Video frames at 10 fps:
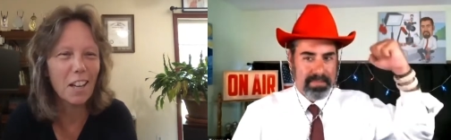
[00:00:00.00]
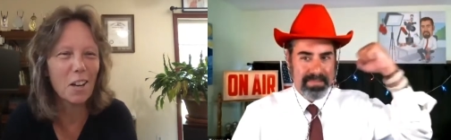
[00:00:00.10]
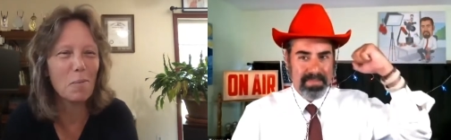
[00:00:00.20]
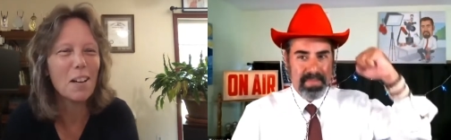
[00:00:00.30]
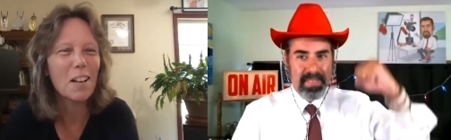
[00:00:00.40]

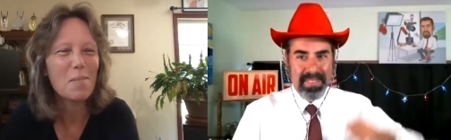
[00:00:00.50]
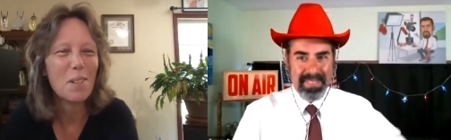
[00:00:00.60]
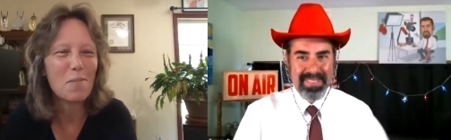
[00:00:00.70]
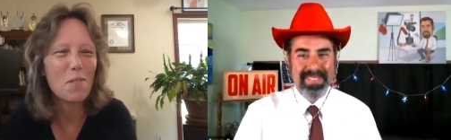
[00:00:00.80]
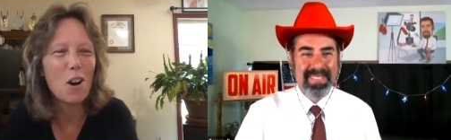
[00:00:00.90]
Speaker 1: Um,
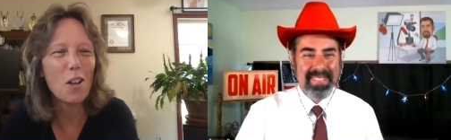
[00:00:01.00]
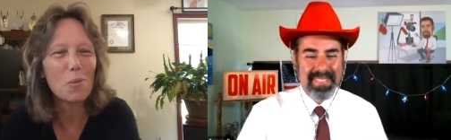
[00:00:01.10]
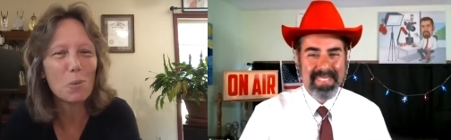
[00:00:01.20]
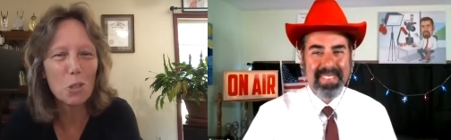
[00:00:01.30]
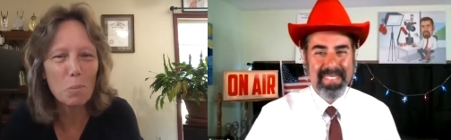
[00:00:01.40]
my father
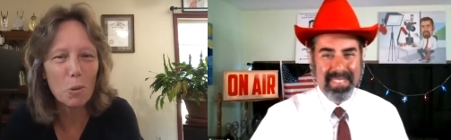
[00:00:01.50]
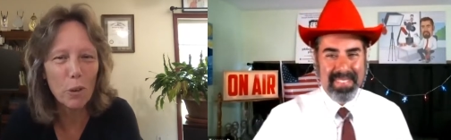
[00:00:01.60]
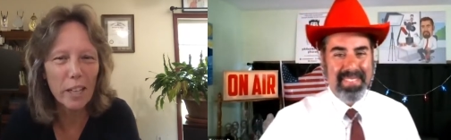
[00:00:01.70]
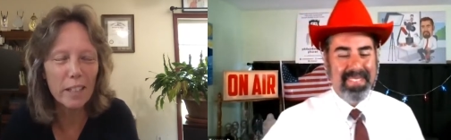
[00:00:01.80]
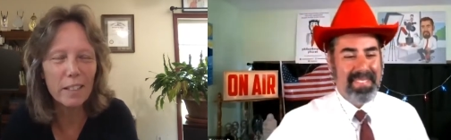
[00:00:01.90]
was a
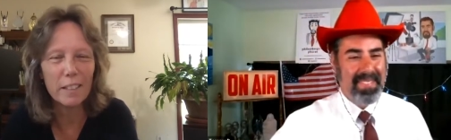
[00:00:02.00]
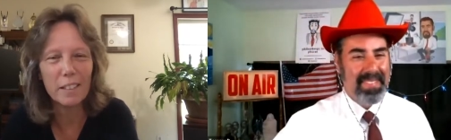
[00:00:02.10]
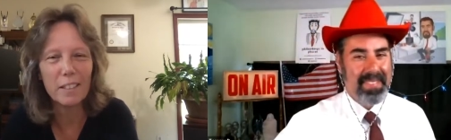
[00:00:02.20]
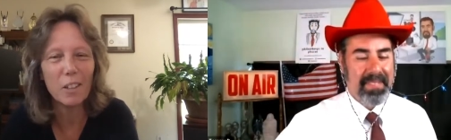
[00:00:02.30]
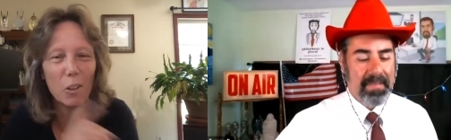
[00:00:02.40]
Marine, and
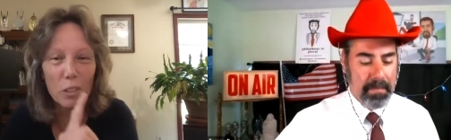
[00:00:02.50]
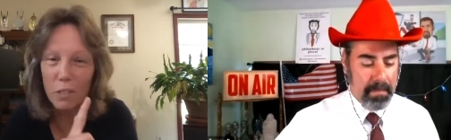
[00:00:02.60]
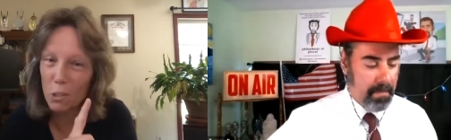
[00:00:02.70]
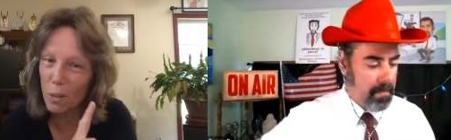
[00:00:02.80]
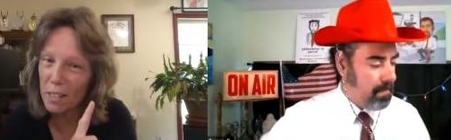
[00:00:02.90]
the only
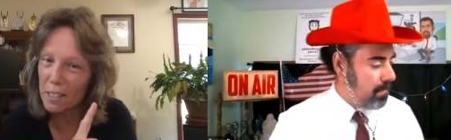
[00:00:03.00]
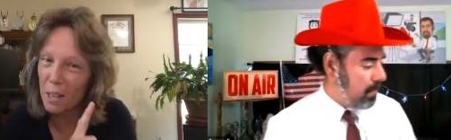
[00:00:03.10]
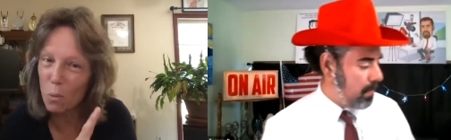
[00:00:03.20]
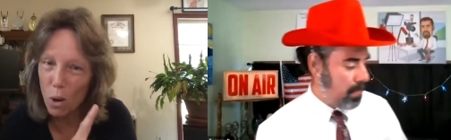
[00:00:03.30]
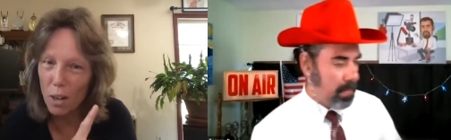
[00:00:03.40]
reason why I
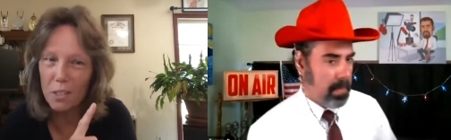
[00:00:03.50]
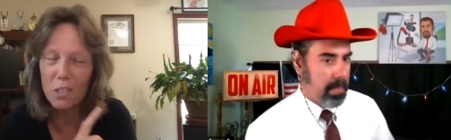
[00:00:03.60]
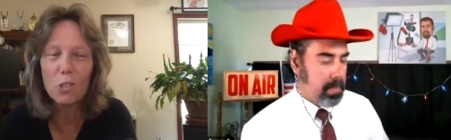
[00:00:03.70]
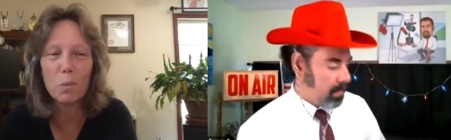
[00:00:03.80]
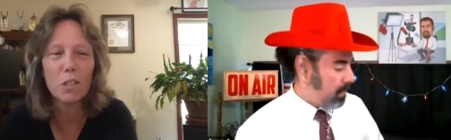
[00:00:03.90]
say was
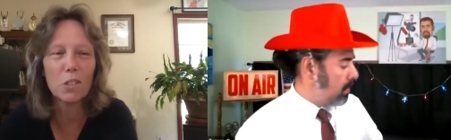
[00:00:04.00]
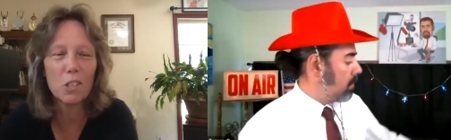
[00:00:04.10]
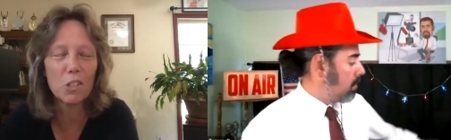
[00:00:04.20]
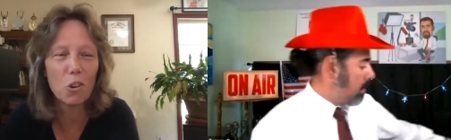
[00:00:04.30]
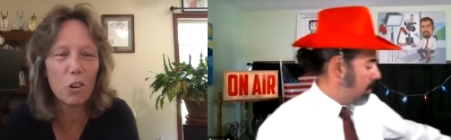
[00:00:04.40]
is because
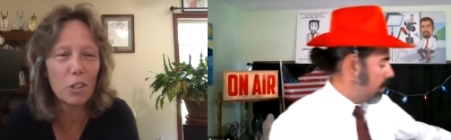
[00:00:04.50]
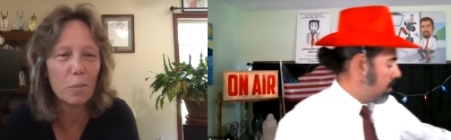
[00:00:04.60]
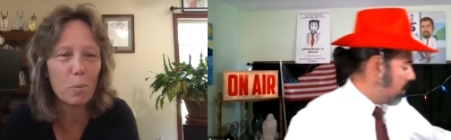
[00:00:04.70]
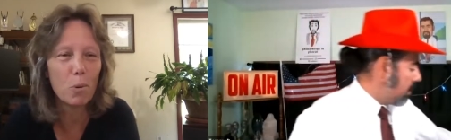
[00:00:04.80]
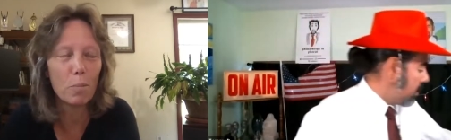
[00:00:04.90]
he's guarding
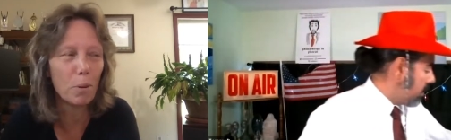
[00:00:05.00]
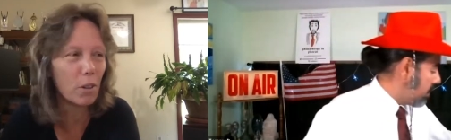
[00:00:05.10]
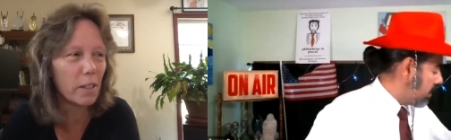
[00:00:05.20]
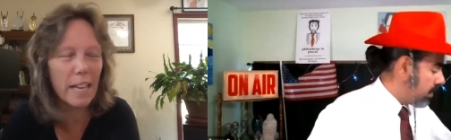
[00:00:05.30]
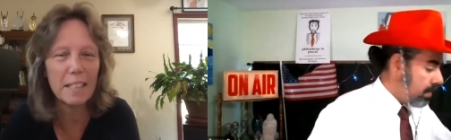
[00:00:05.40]
the
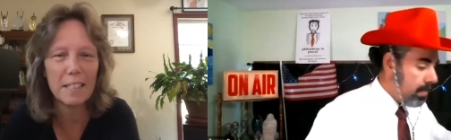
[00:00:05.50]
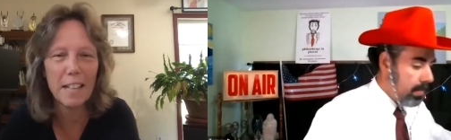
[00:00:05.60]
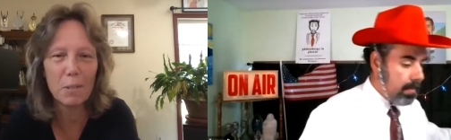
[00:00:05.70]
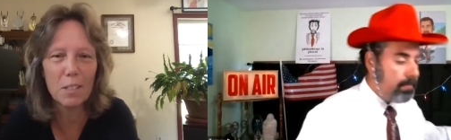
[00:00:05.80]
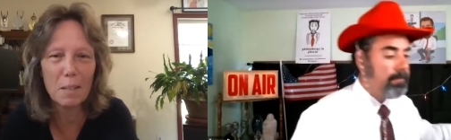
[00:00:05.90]
pearly gates
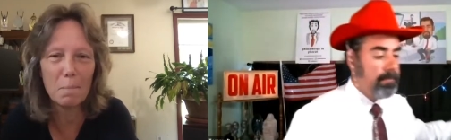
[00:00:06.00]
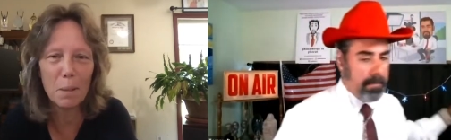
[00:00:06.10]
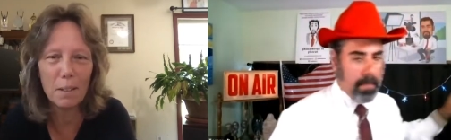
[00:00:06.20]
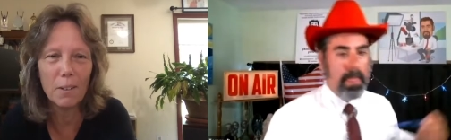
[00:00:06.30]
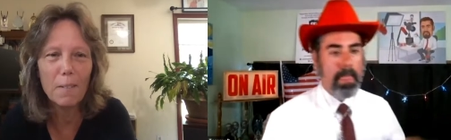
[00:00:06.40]
now with St.
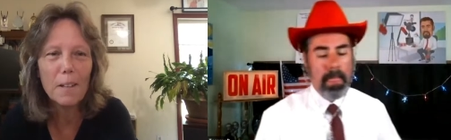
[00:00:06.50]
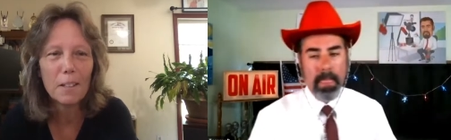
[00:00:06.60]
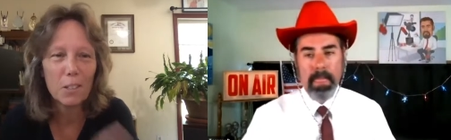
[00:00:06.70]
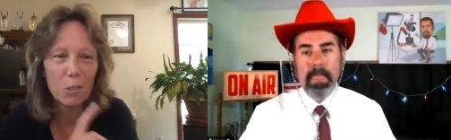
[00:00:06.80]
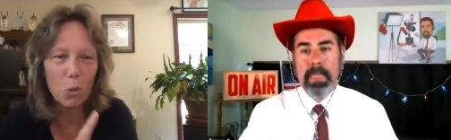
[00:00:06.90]
Peter.
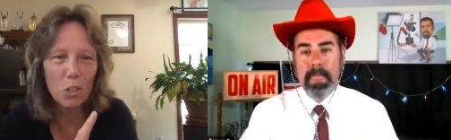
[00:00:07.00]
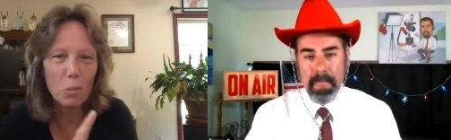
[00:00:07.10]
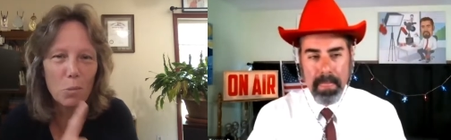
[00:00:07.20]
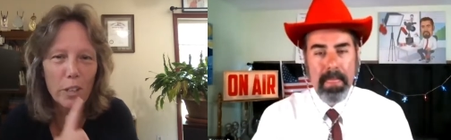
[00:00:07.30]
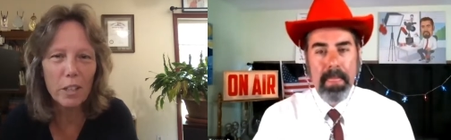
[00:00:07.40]
Because once a
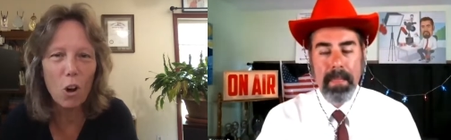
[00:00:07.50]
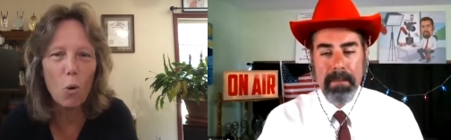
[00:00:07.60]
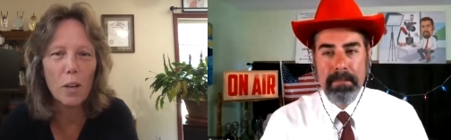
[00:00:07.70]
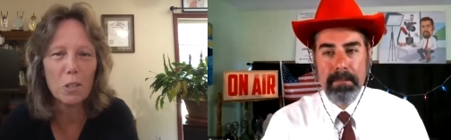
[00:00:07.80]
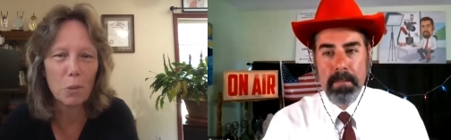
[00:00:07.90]
Marine,
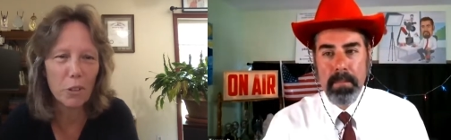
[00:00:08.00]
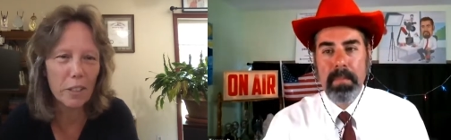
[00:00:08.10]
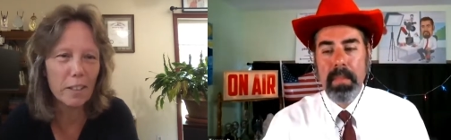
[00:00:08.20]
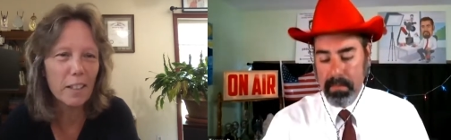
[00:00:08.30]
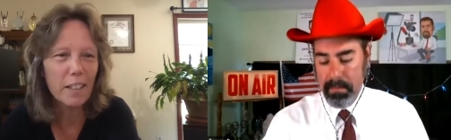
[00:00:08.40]
always a
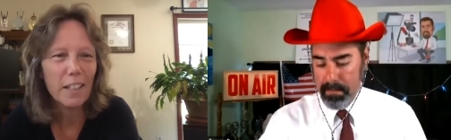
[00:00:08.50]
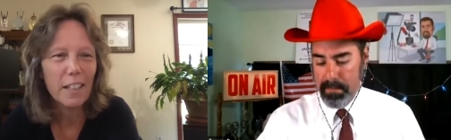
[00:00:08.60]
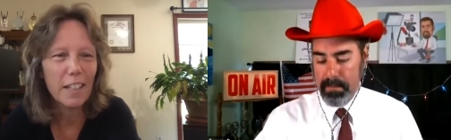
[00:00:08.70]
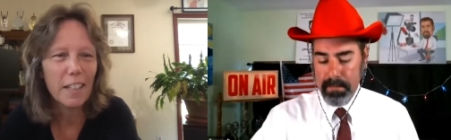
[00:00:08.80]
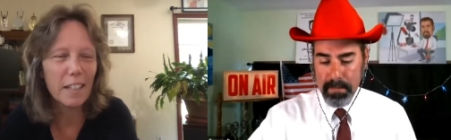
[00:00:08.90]
Marine.
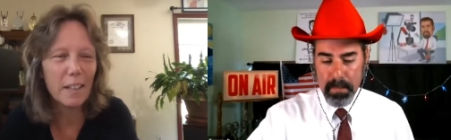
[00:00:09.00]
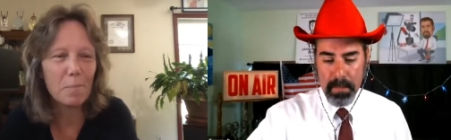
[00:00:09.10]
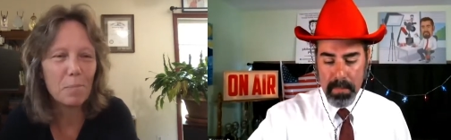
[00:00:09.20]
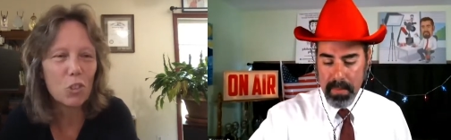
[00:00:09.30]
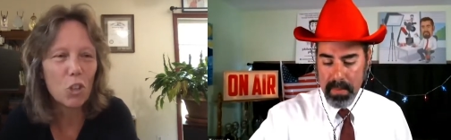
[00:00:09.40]
Uh-huh. And
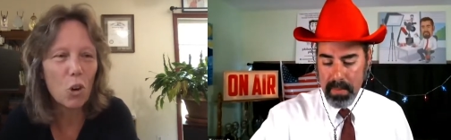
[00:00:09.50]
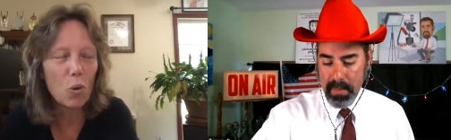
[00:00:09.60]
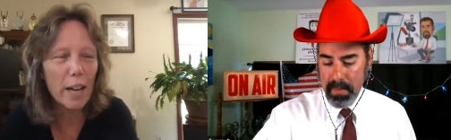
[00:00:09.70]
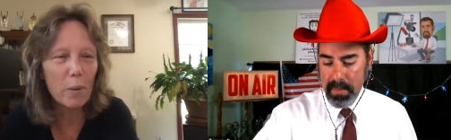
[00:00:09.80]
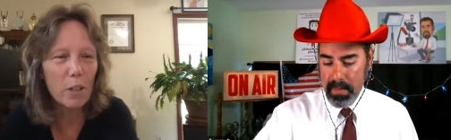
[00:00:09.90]
um, so,
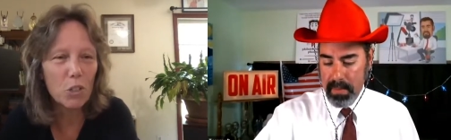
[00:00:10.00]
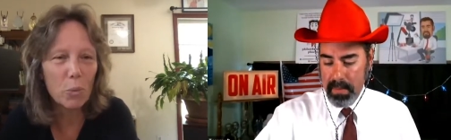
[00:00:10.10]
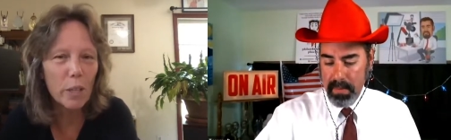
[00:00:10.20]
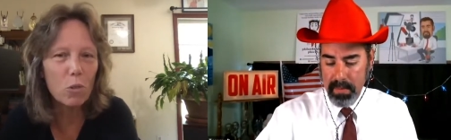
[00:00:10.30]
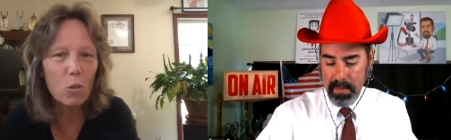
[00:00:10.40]
anyway, so
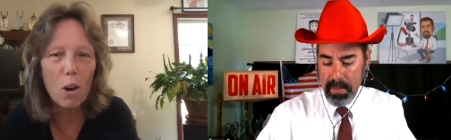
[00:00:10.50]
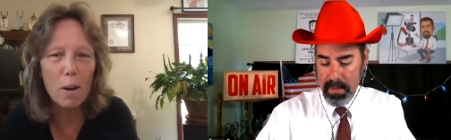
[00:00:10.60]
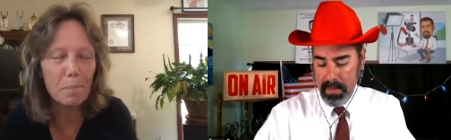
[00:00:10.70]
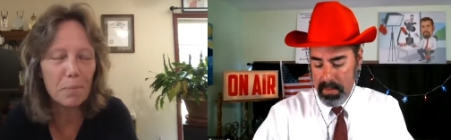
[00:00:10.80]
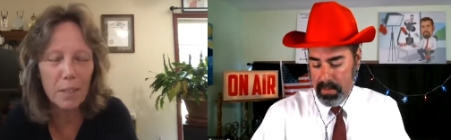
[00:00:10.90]
we grew
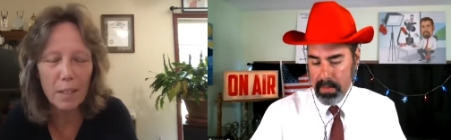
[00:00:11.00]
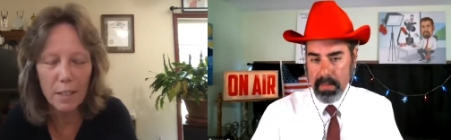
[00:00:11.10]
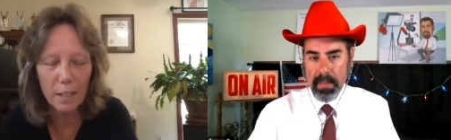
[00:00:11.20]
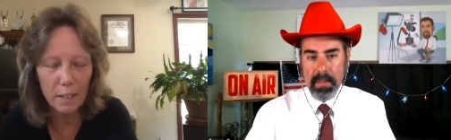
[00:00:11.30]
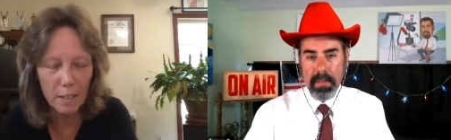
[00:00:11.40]
up.
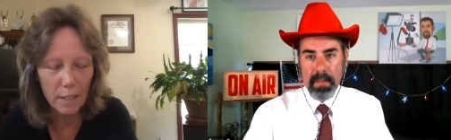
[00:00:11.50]
Uh,